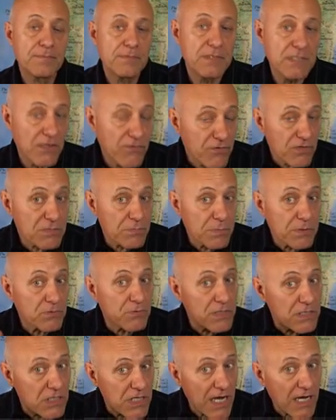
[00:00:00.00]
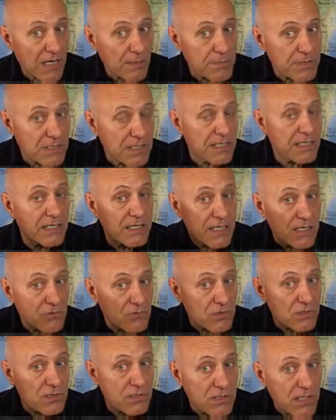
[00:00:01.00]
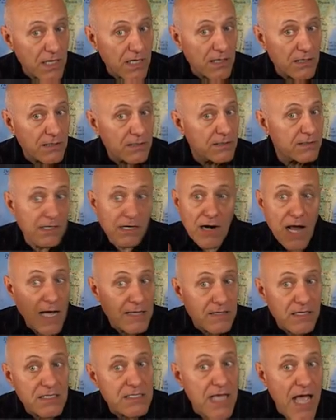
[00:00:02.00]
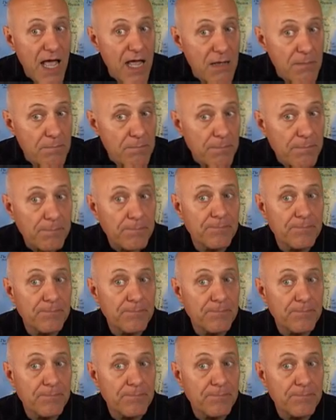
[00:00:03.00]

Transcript: Difference between Jacob's seed and Israel's seed. They're not the same.